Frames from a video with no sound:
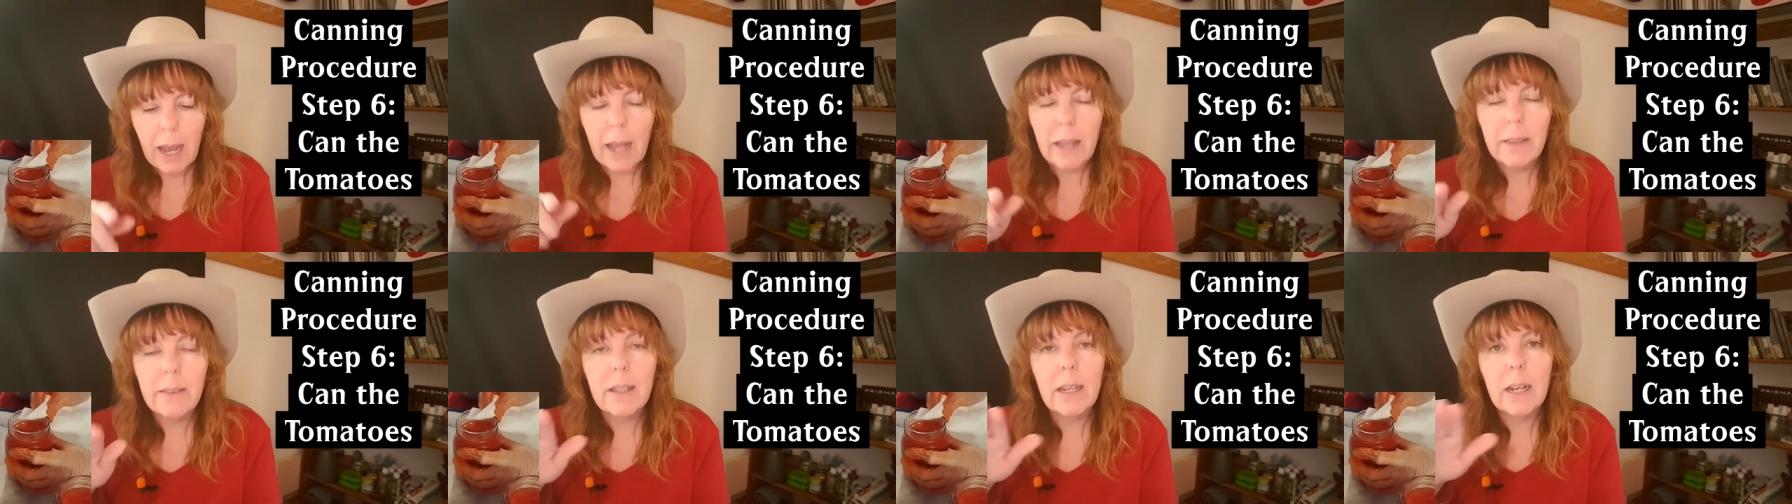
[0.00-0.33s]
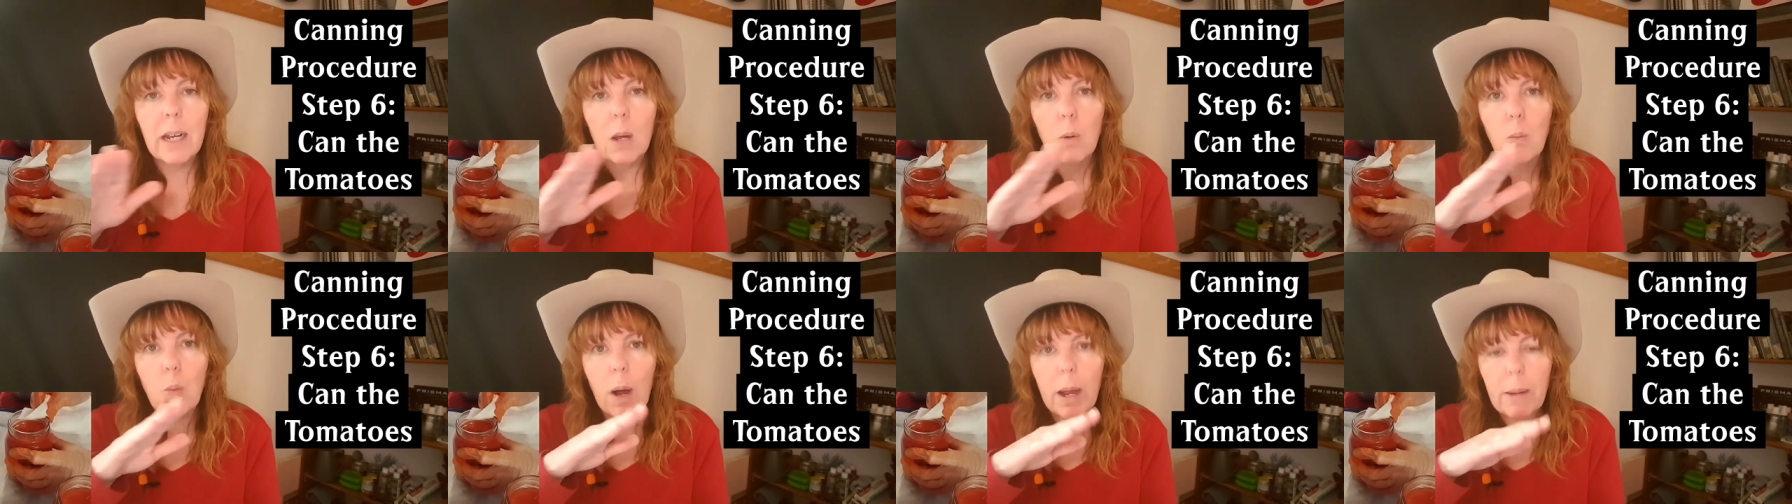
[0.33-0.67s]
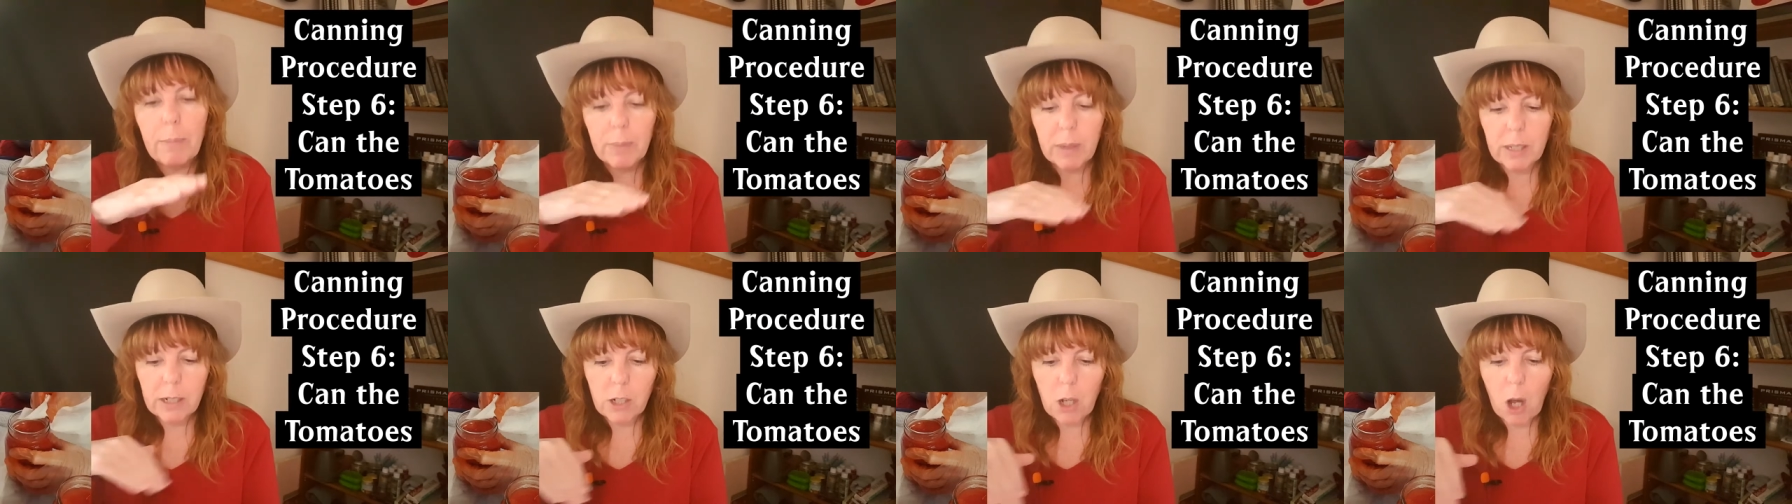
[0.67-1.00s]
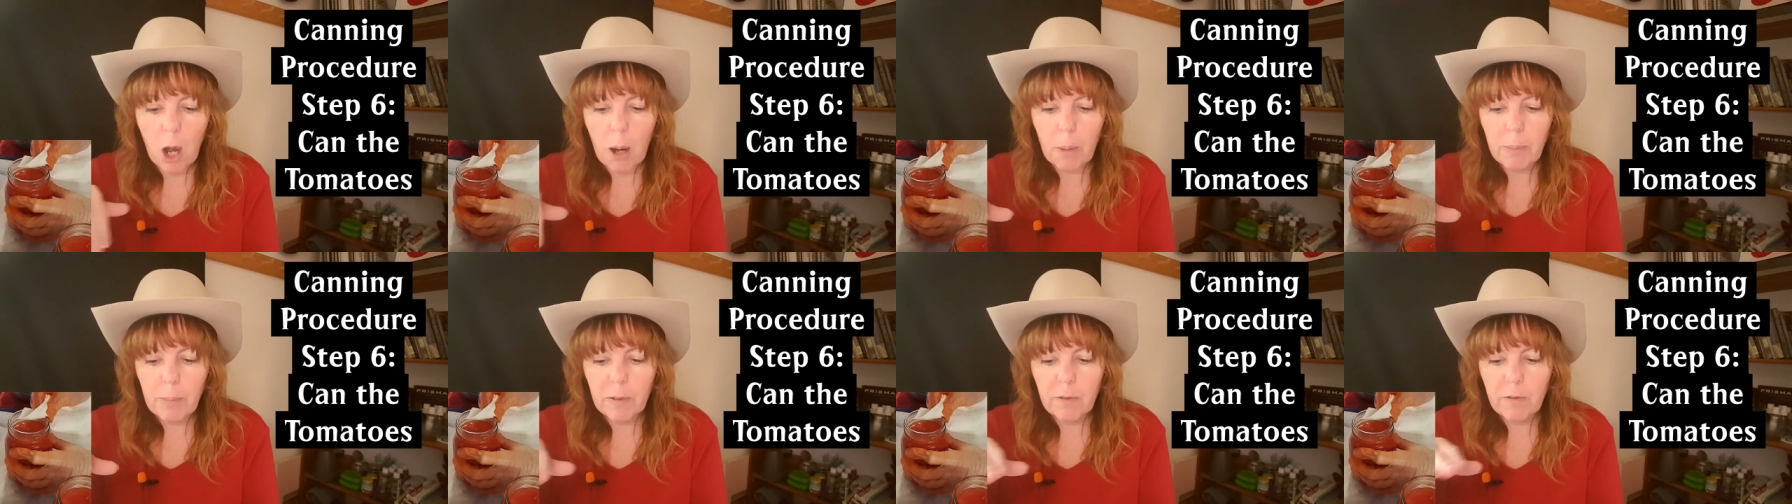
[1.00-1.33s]
and then I wipe the
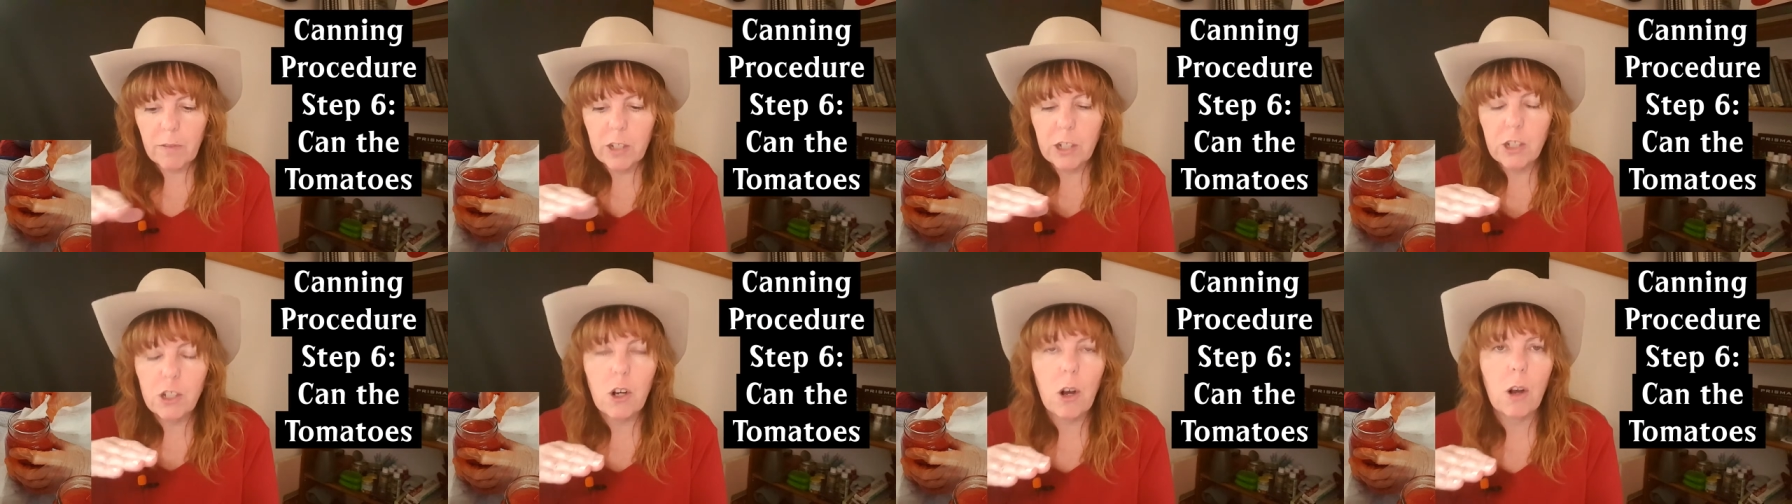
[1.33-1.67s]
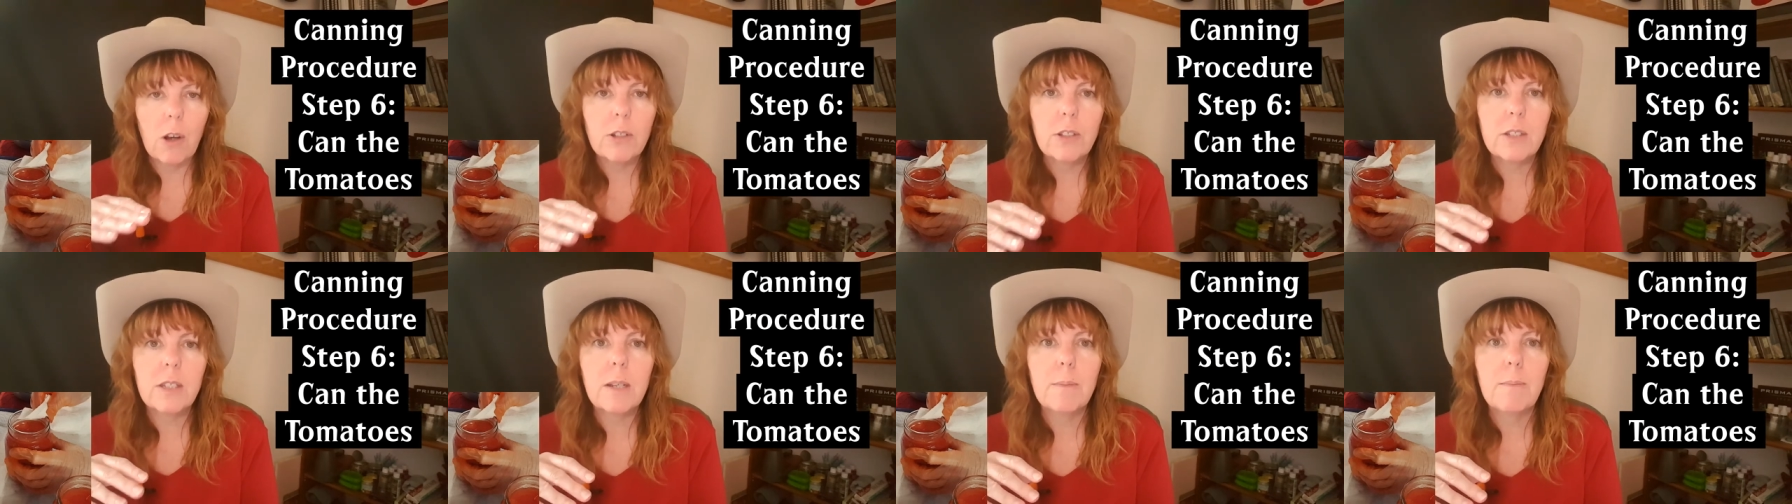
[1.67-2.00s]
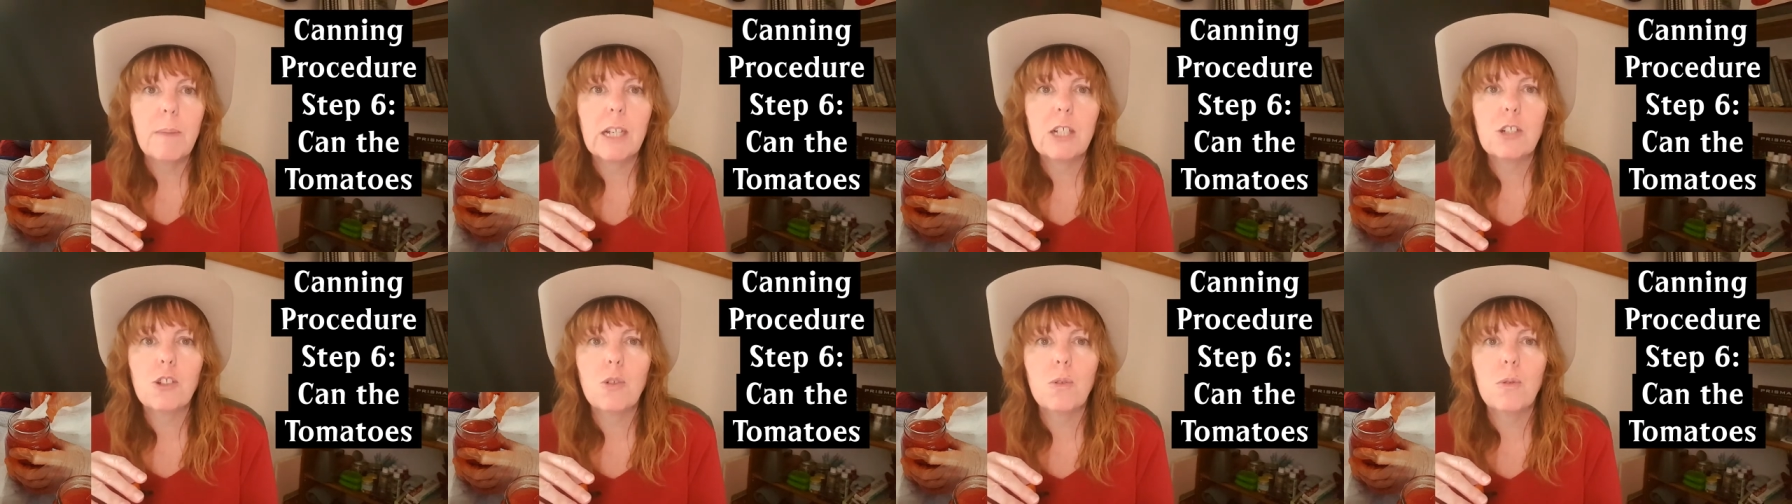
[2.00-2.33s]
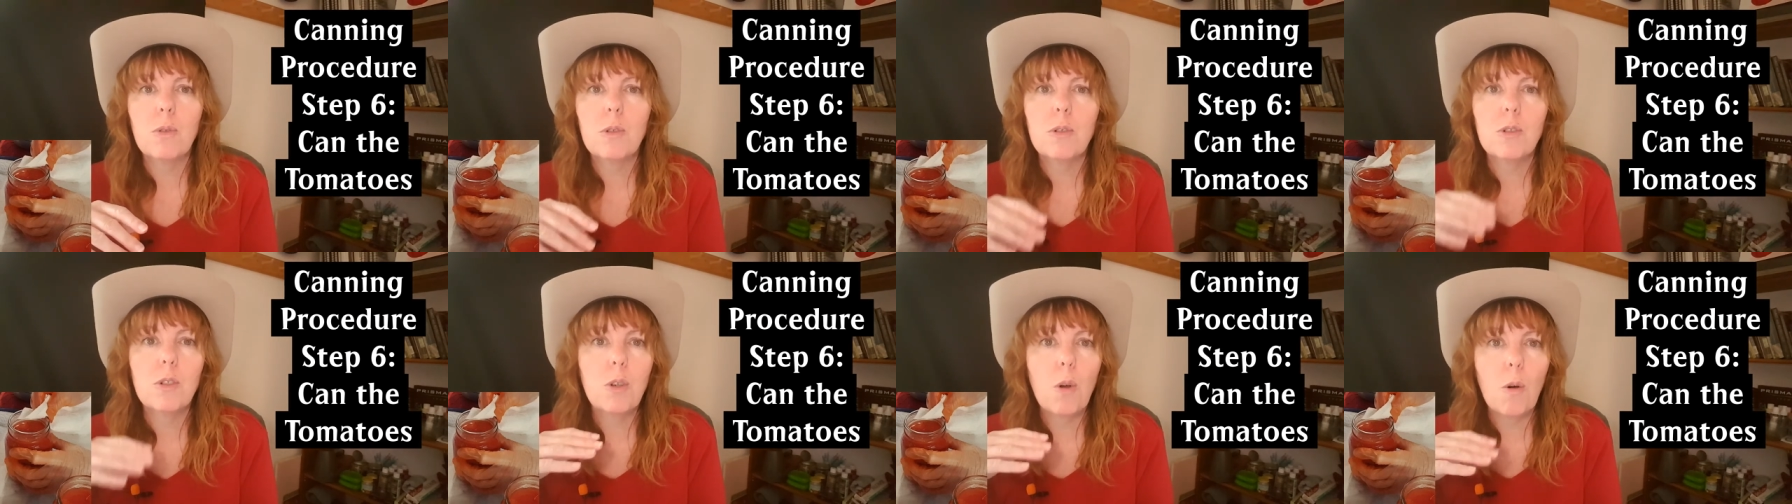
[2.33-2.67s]
top of the jars to make sure
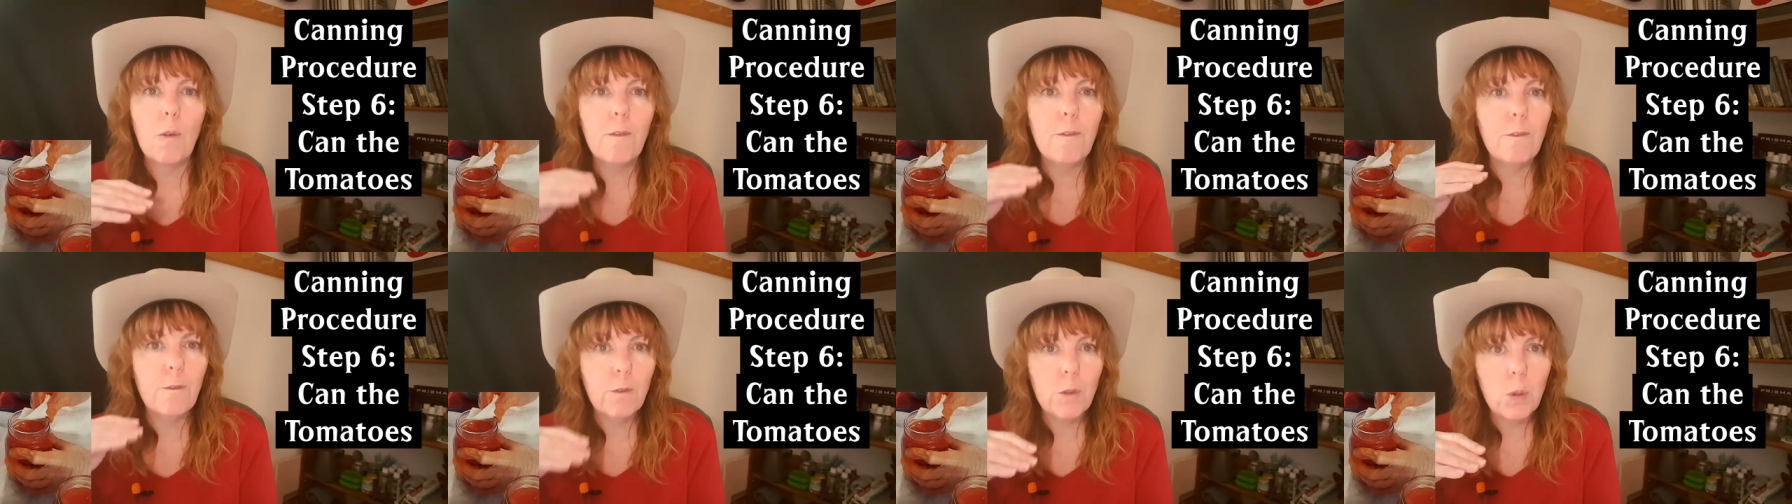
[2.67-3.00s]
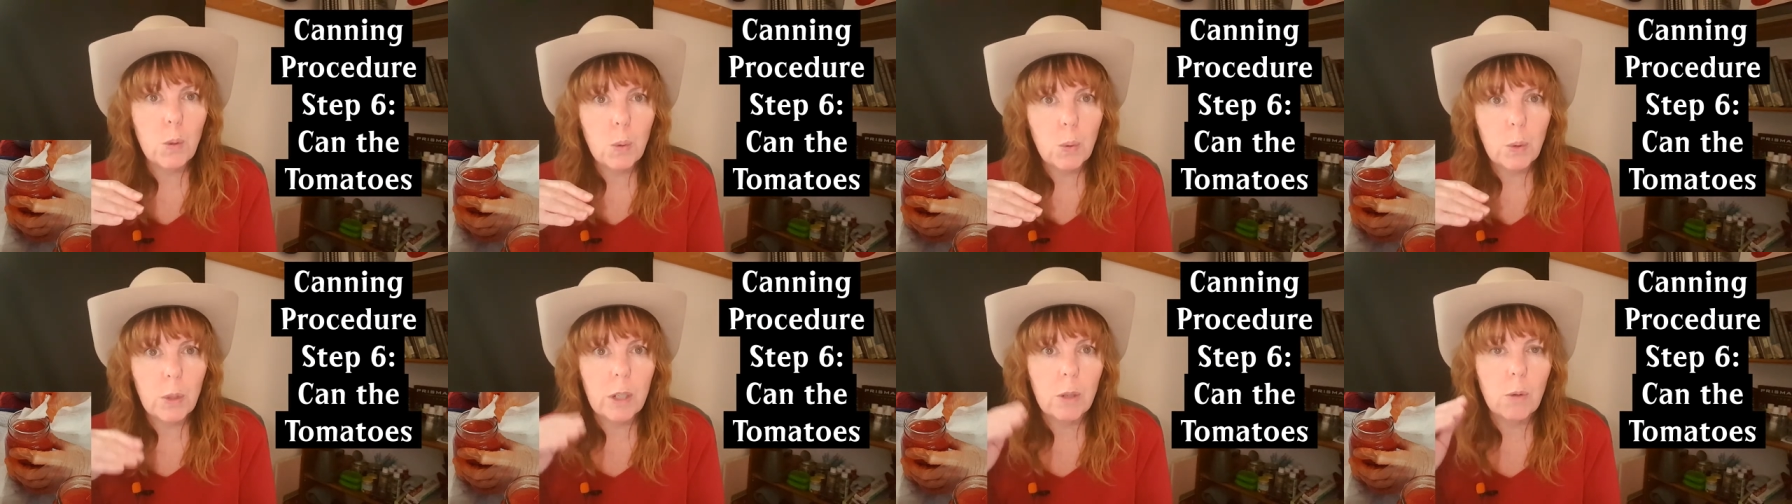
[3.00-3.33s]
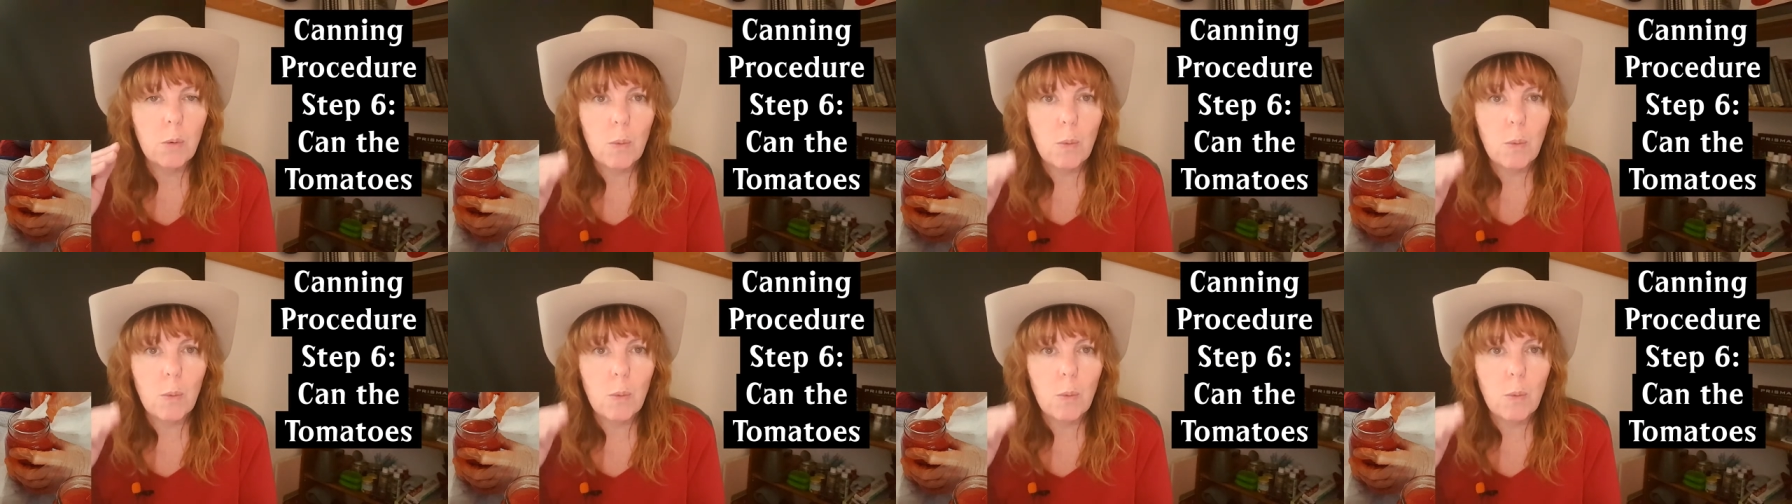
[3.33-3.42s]
there's no food